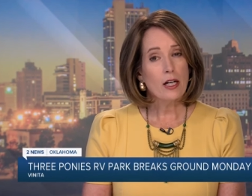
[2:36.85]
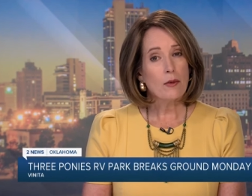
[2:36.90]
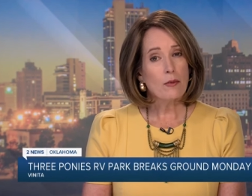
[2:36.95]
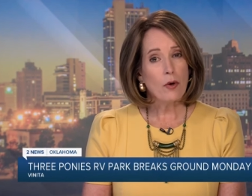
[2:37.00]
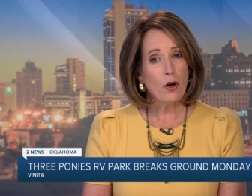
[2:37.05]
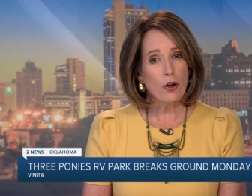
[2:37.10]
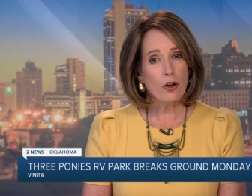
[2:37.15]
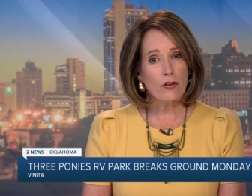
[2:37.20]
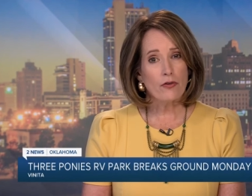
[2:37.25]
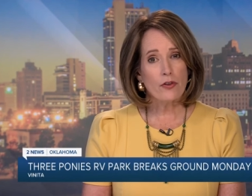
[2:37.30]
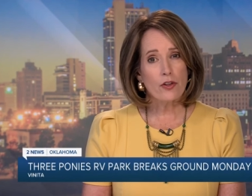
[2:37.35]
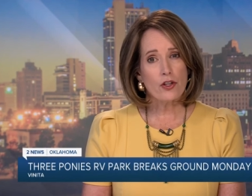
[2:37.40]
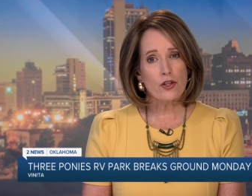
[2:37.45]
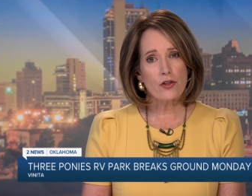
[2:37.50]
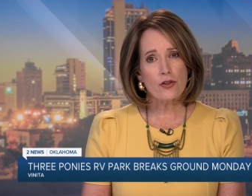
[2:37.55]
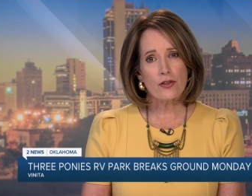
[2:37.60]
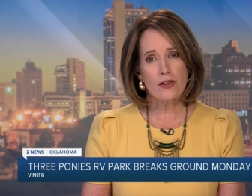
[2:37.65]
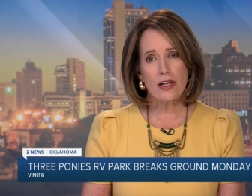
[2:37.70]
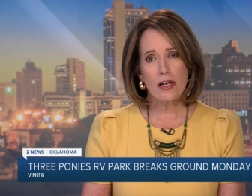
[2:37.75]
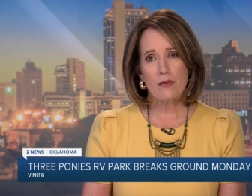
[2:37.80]
Park
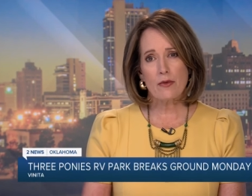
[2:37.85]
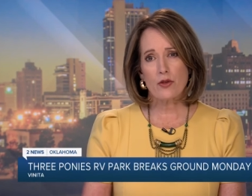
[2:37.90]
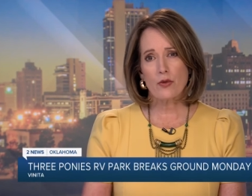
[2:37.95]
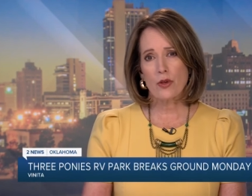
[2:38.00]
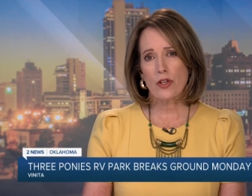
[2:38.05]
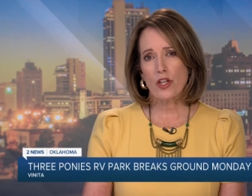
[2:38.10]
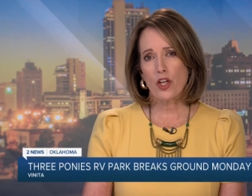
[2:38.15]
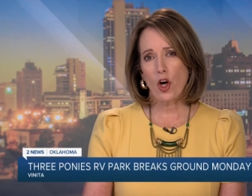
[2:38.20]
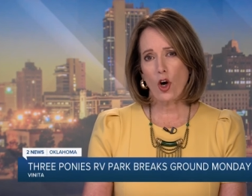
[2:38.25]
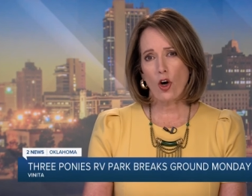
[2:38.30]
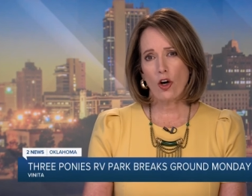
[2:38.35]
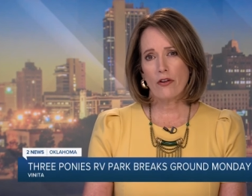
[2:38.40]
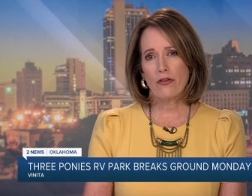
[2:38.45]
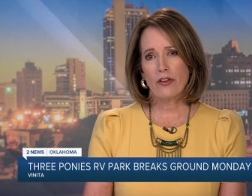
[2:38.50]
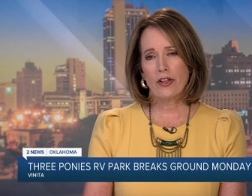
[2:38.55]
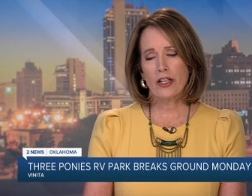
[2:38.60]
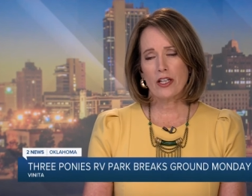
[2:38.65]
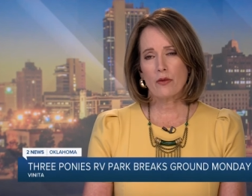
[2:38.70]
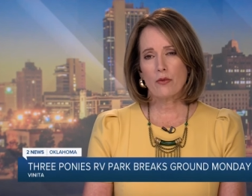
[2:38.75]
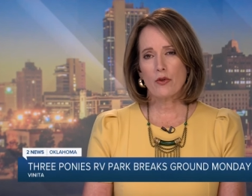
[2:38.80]
officials say between the
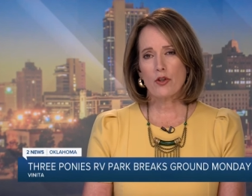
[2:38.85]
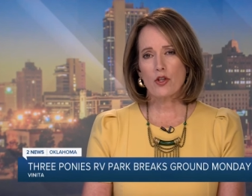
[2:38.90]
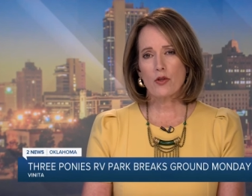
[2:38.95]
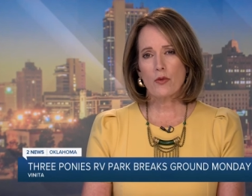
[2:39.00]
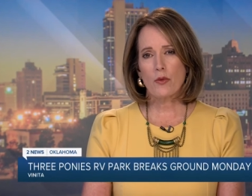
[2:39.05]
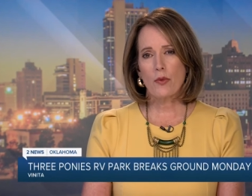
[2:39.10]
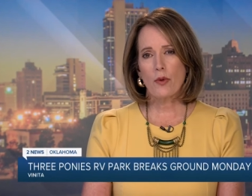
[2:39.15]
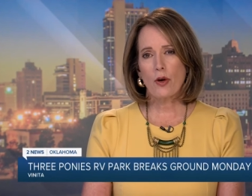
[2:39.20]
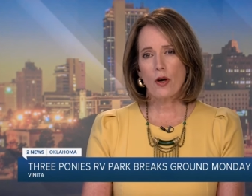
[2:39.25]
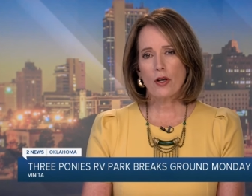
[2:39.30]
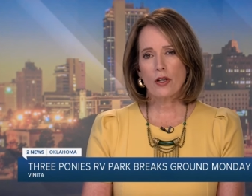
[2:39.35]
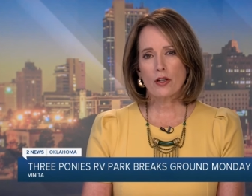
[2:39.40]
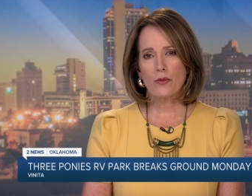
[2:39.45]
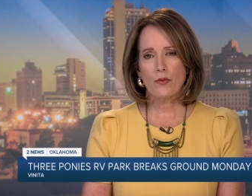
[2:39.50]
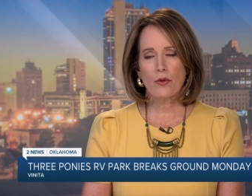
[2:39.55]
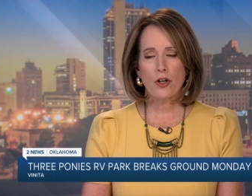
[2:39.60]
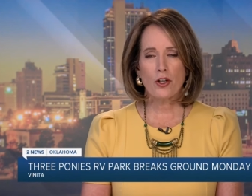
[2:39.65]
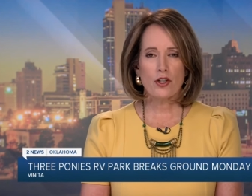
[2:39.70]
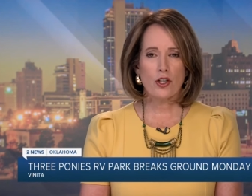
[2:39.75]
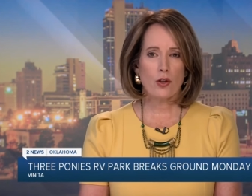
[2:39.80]
RV and amusement park, the
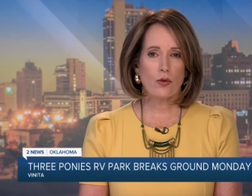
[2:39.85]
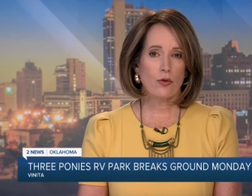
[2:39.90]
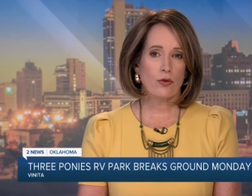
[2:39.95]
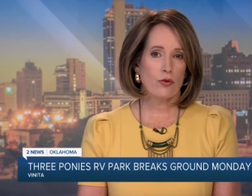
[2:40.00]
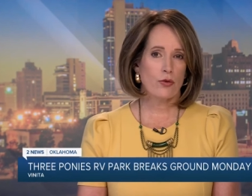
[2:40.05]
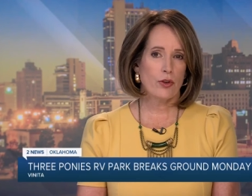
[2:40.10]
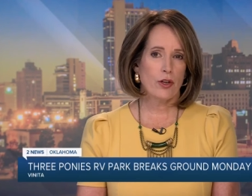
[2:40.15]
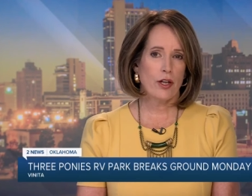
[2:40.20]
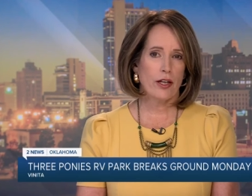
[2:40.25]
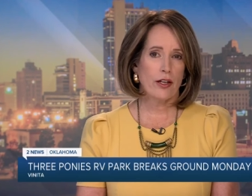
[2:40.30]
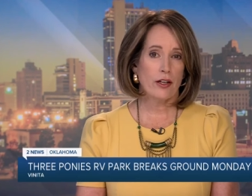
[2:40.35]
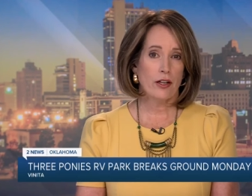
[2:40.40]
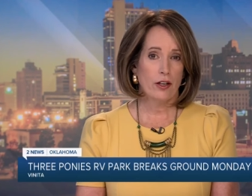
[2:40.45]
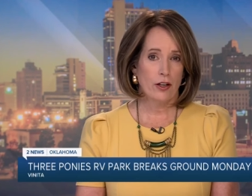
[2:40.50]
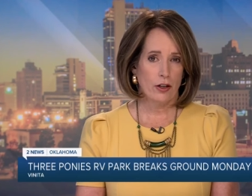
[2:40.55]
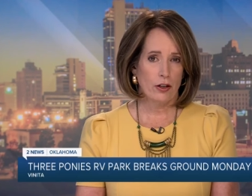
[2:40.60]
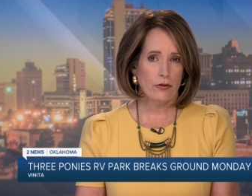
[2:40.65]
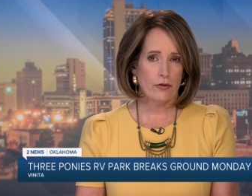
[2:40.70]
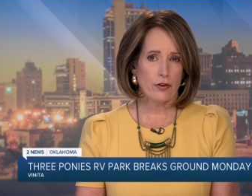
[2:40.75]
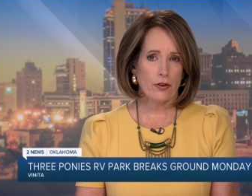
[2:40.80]
project will create
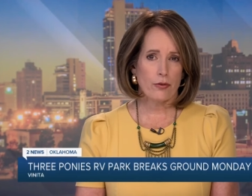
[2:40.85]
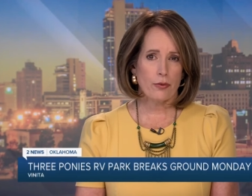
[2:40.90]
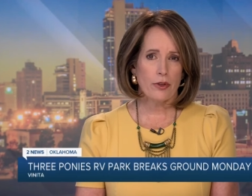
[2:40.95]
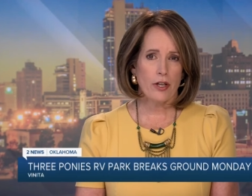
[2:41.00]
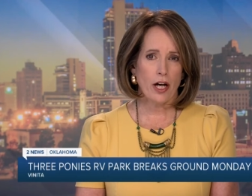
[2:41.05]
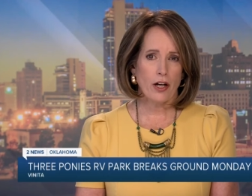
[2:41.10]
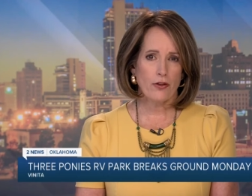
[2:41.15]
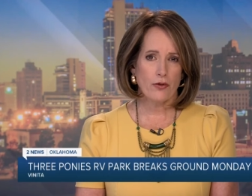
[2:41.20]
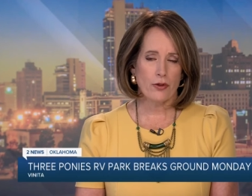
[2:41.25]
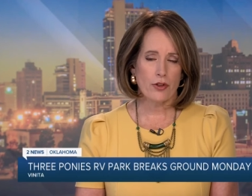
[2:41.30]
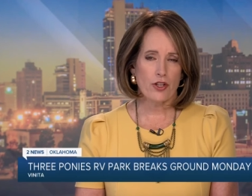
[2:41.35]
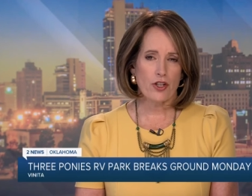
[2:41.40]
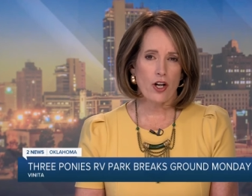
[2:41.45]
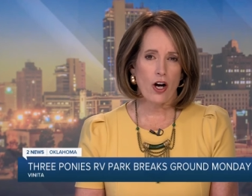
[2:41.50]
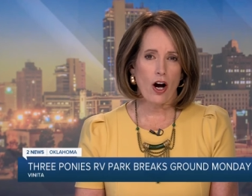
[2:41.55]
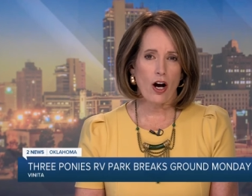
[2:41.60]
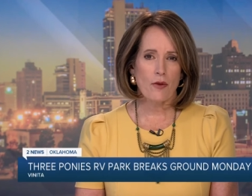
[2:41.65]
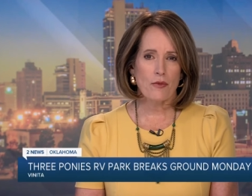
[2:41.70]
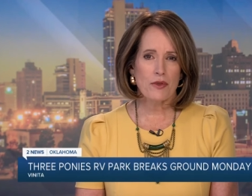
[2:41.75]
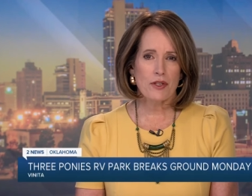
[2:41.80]
over 300
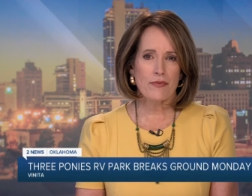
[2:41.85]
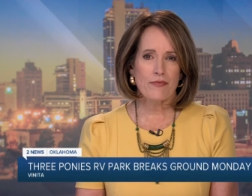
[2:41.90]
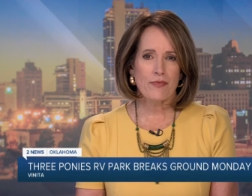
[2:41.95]
jobs.